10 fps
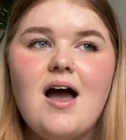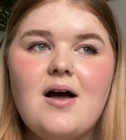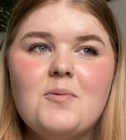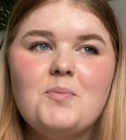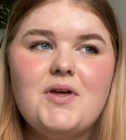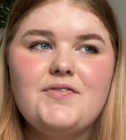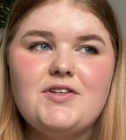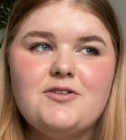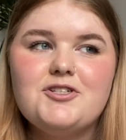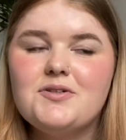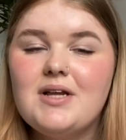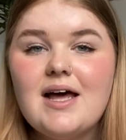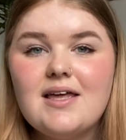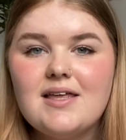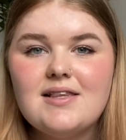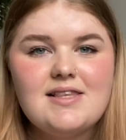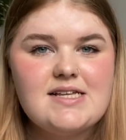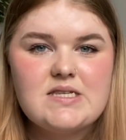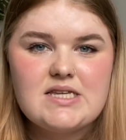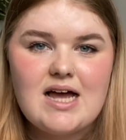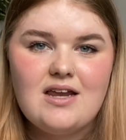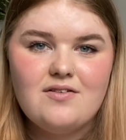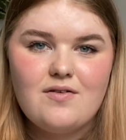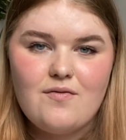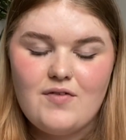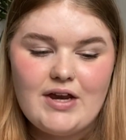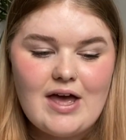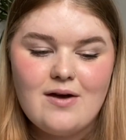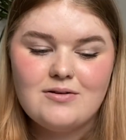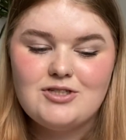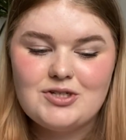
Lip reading: But if you do like this style of video,